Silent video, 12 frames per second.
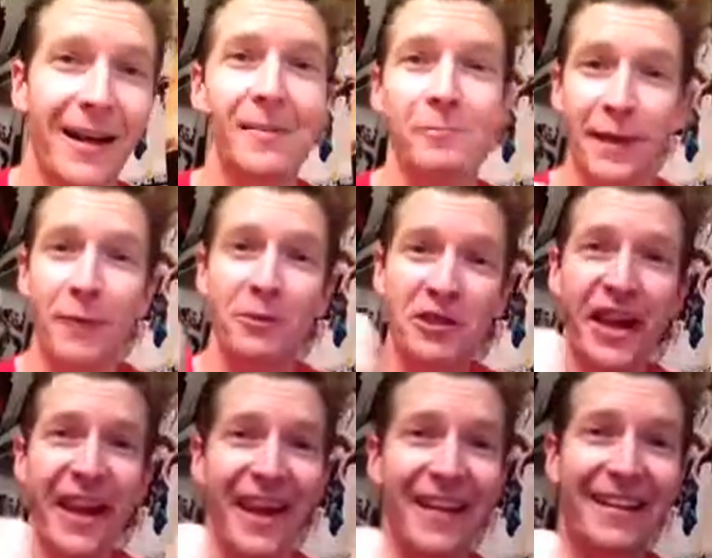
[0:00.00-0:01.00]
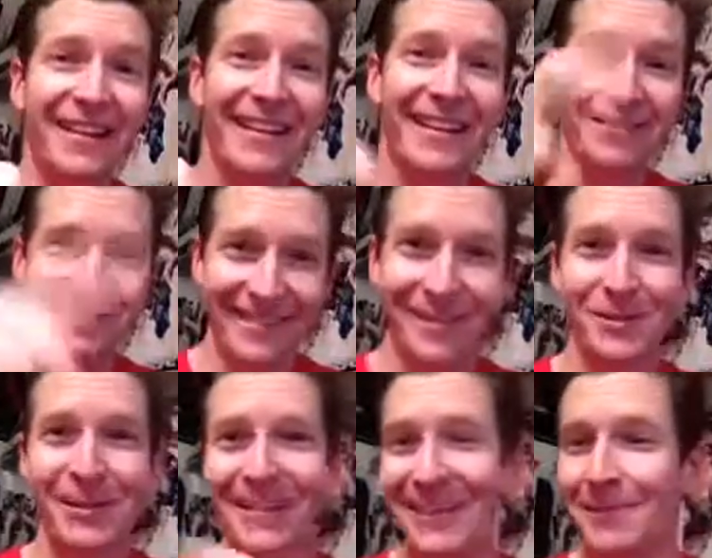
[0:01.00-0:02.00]
pick which hand, and he goes
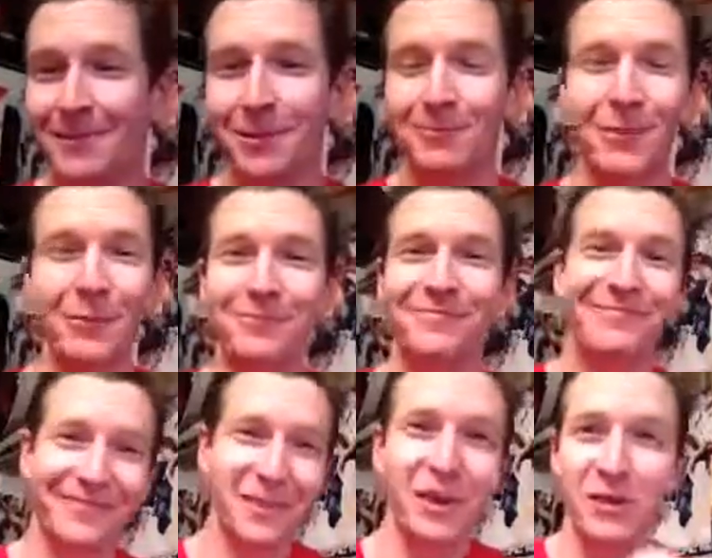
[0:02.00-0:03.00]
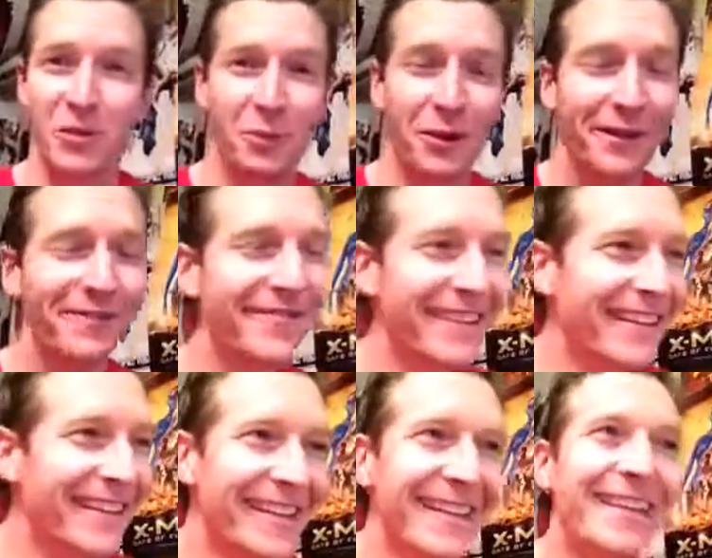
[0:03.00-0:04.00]
like this and go, nope, it takes your money.
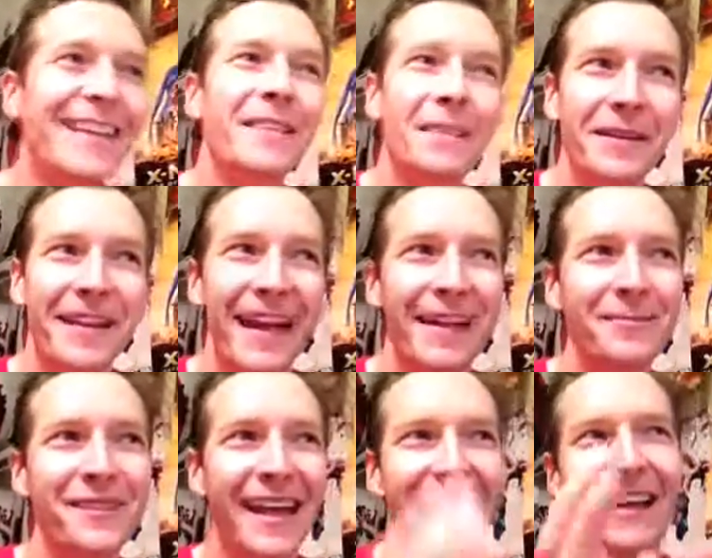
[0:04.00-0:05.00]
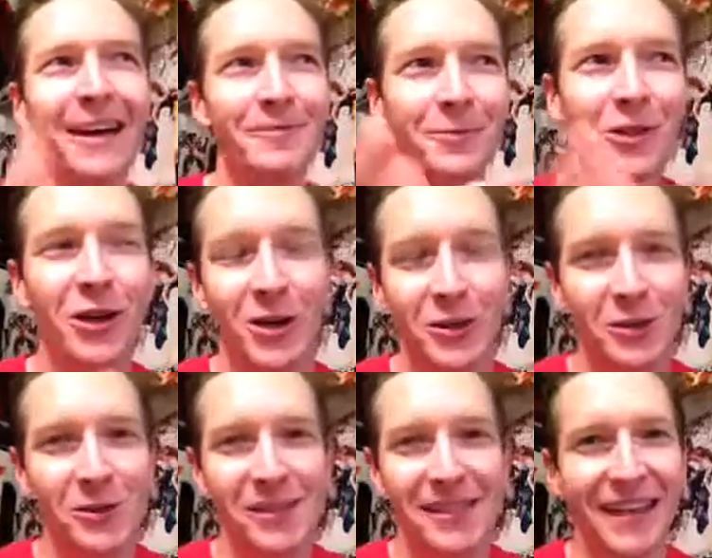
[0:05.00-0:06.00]
The games that Clark
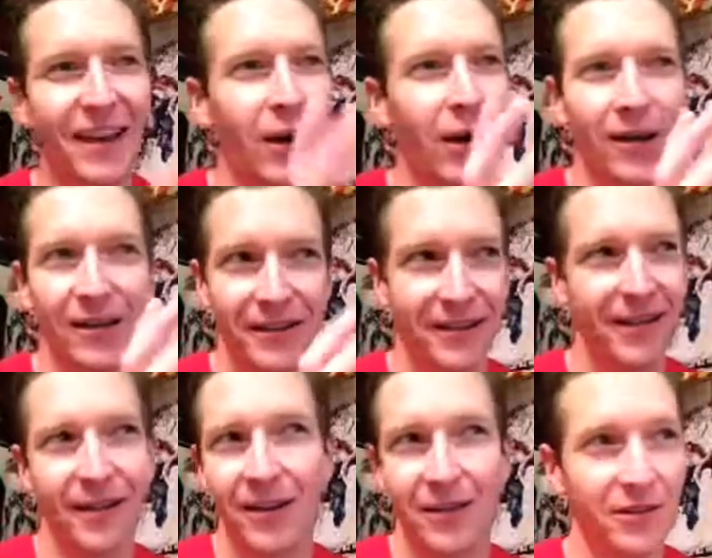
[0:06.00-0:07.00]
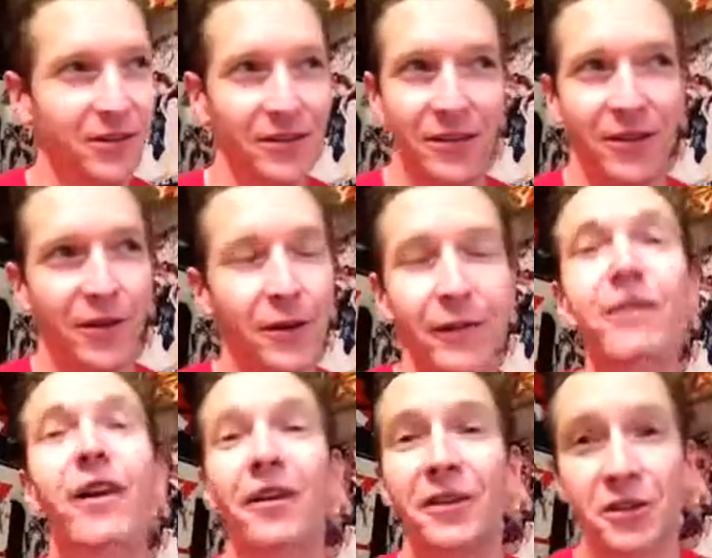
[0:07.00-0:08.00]
loses in are you're gonna
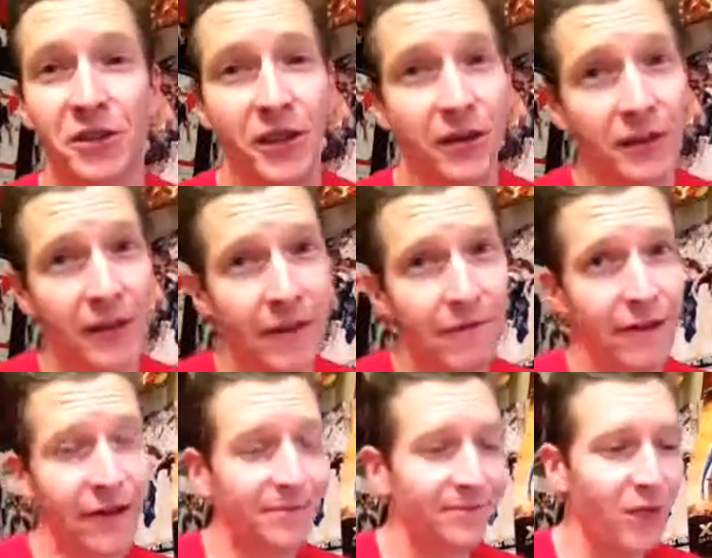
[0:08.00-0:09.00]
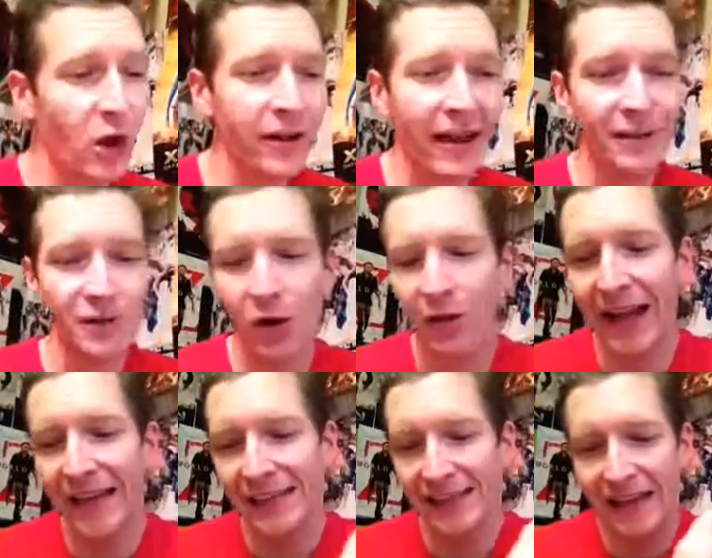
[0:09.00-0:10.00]
fall out of your chair. They're that funny. Okay, so
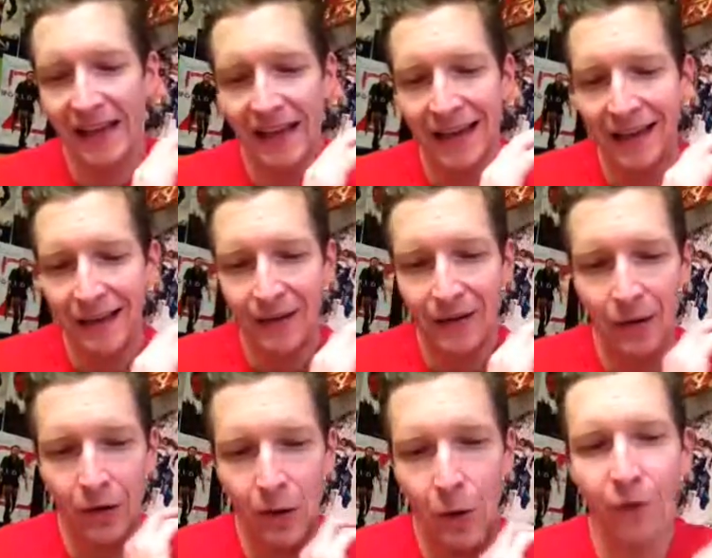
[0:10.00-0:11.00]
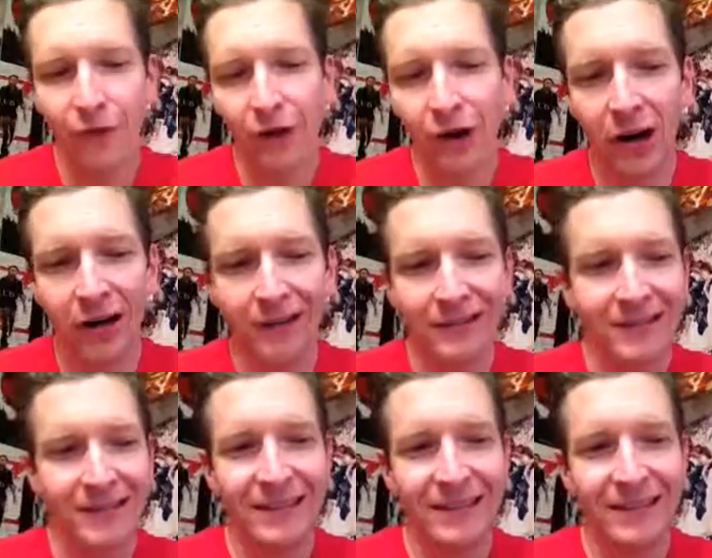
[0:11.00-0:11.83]
that's overall